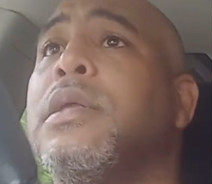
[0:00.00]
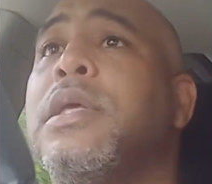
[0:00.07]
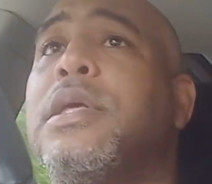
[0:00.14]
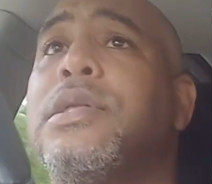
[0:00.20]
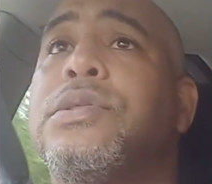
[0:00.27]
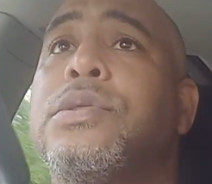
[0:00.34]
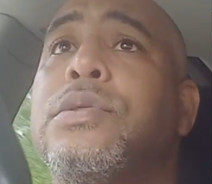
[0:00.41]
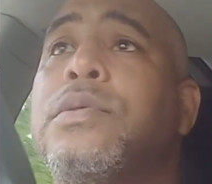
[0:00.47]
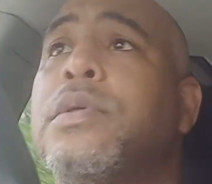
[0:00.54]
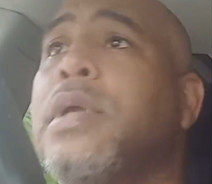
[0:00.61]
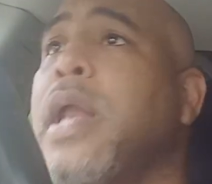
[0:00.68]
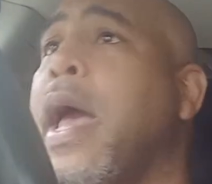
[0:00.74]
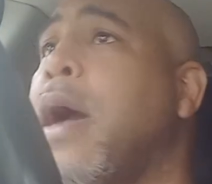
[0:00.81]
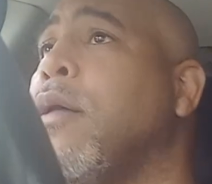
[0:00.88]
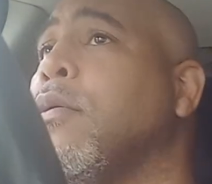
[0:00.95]
get to
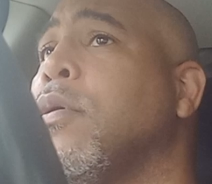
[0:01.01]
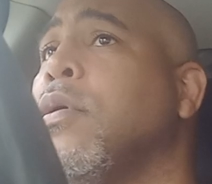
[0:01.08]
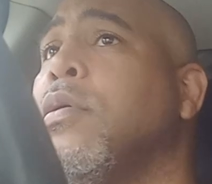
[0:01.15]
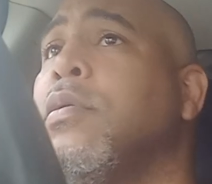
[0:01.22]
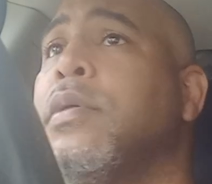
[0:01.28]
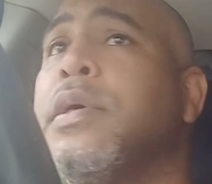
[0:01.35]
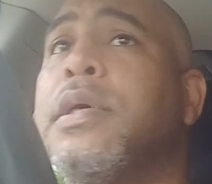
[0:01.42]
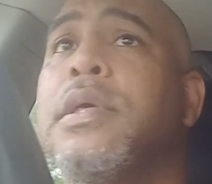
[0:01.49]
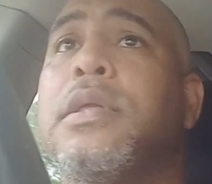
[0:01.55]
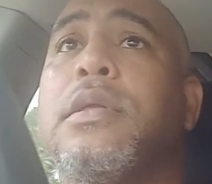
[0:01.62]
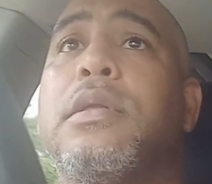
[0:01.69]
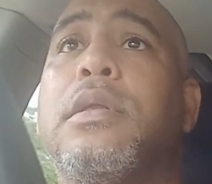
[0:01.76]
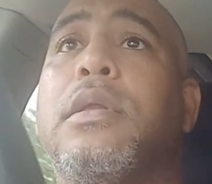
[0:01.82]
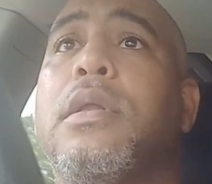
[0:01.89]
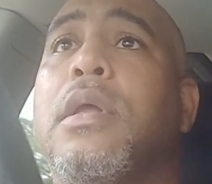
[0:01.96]
it, outgoing,
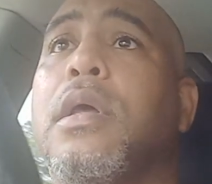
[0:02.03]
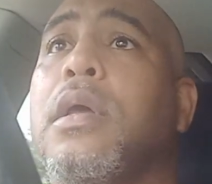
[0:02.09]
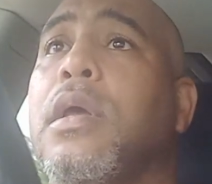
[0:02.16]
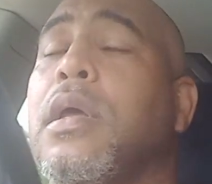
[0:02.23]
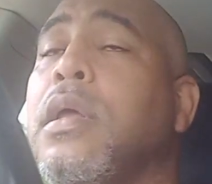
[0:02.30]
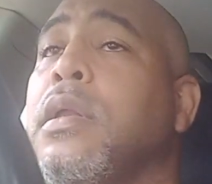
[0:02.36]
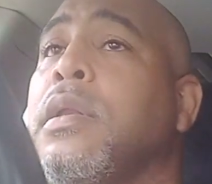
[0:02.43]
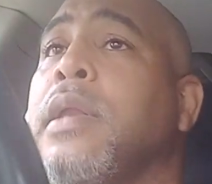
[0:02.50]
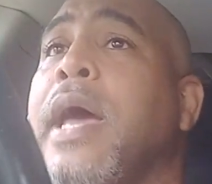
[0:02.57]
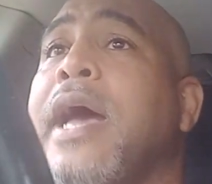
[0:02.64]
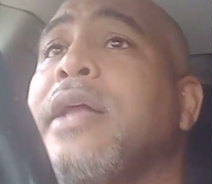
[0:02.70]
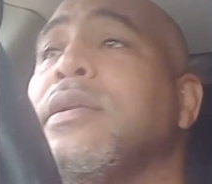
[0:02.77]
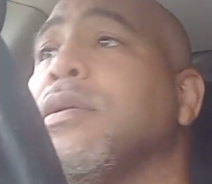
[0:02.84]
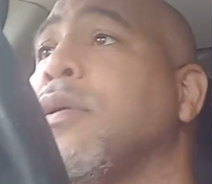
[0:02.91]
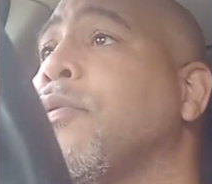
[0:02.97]

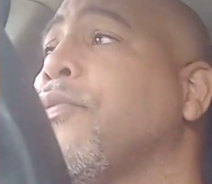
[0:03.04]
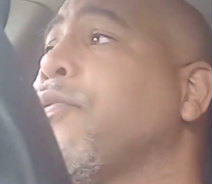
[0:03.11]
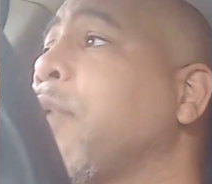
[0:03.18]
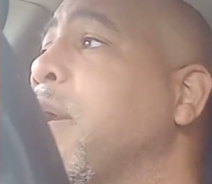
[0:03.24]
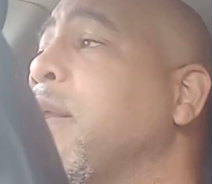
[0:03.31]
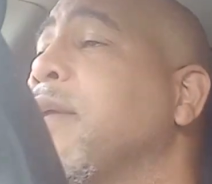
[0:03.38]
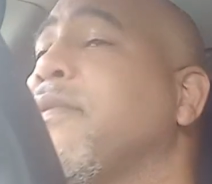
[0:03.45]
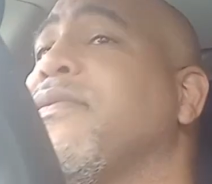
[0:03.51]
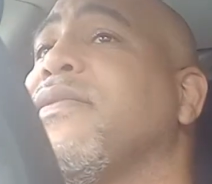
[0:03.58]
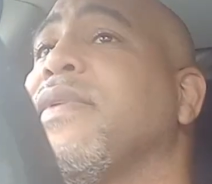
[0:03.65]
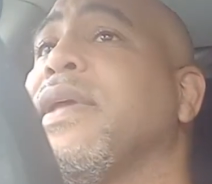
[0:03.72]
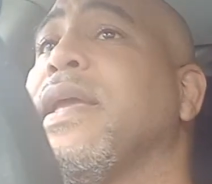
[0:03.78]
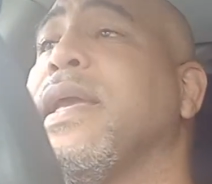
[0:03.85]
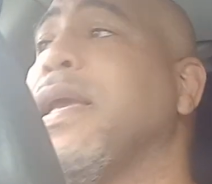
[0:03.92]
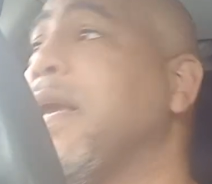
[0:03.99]
not afraid of
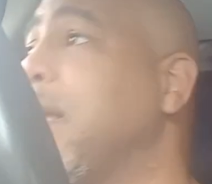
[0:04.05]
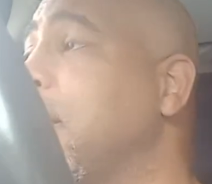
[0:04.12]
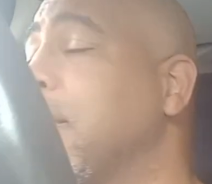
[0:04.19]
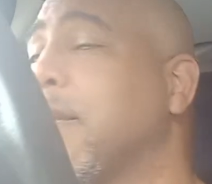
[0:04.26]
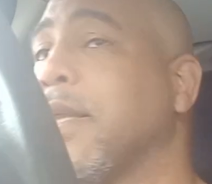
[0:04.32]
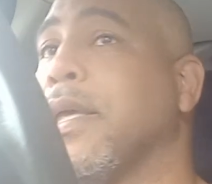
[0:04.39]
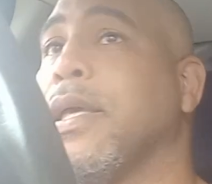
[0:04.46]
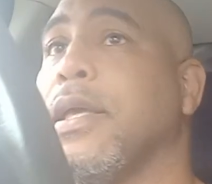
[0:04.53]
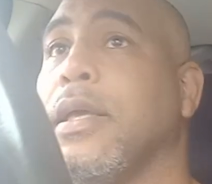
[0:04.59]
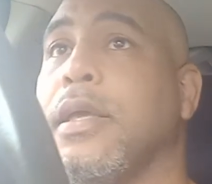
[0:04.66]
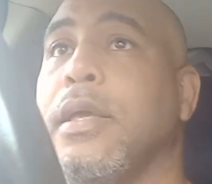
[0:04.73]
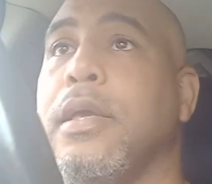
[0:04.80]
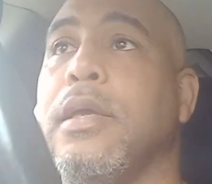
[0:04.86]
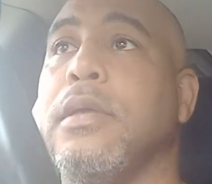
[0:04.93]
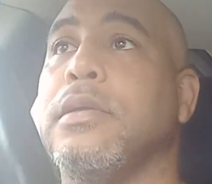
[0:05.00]

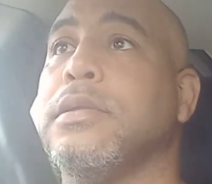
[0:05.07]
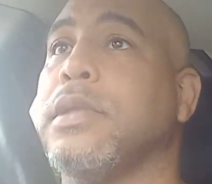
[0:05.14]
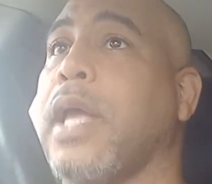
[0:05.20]
anything. It's